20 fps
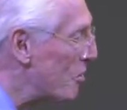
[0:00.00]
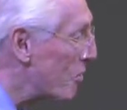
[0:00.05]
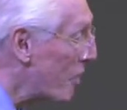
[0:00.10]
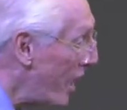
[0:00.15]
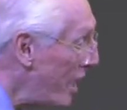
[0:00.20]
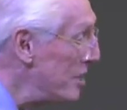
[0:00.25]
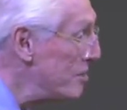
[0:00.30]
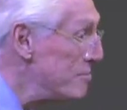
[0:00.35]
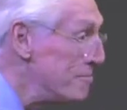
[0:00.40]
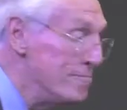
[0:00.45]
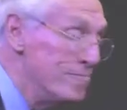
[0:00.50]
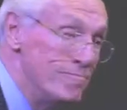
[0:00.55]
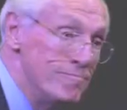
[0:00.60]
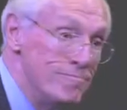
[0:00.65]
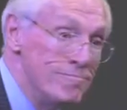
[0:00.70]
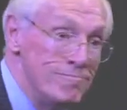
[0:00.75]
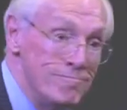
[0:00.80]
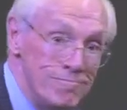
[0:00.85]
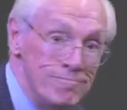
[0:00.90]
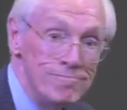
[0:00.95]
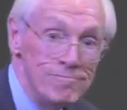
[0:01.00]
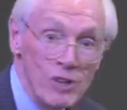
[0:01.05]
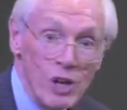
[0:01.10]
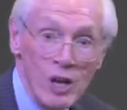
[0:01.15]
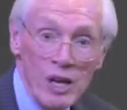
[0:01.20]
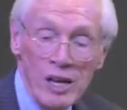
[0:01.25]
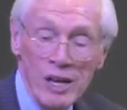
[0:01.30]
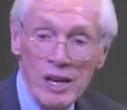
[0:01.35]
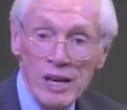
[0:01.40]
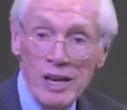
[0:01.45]
right?
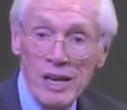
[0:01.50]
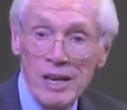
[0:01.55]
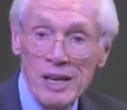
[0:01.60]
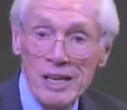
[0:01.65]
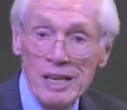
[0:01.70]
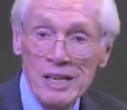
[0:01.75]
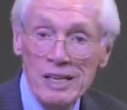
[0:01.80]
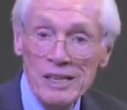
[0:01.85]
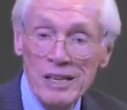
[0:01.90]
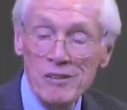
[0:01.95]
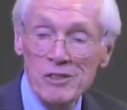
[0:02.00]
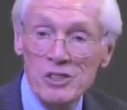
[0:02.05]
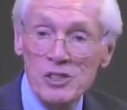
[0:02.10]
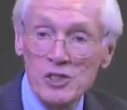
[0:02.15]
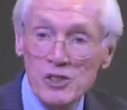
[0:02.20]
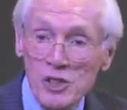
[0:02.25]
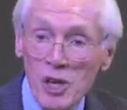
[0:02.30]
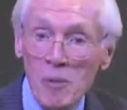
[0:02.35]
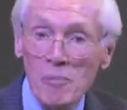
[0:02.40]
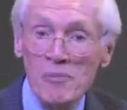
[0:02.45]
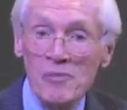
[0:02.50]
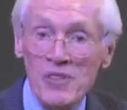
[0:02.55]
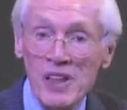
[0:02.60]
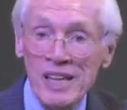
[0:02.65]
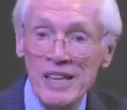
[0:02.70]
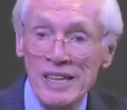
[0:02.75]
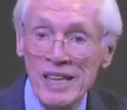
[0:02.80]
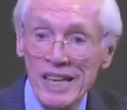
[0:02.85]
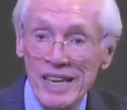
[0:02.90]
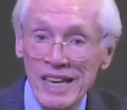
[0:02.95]
There's
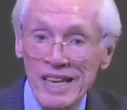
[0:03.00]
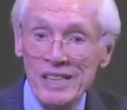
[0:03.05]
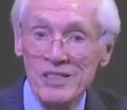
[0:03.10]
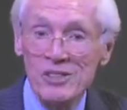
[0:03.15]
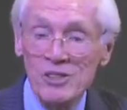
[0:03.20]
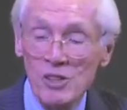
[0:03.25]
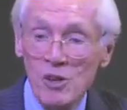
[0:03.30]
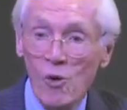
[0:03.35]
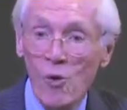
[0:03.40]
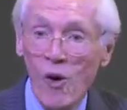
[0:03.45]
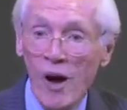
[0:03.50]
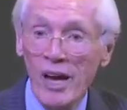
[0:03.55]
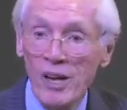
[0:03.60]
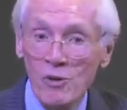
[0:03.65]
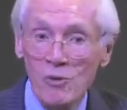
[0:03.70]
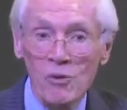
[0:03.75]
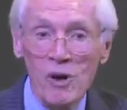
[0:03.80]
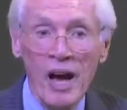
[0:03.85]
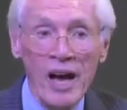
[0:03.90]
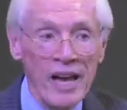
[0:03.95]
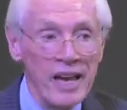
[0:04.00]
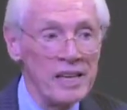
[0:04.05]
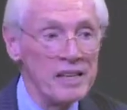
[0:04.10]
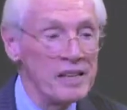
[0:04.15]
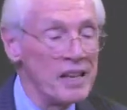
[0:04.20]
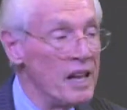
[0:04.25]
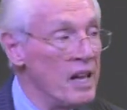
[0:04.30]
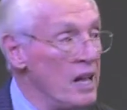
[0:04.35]
something that isn't quite right.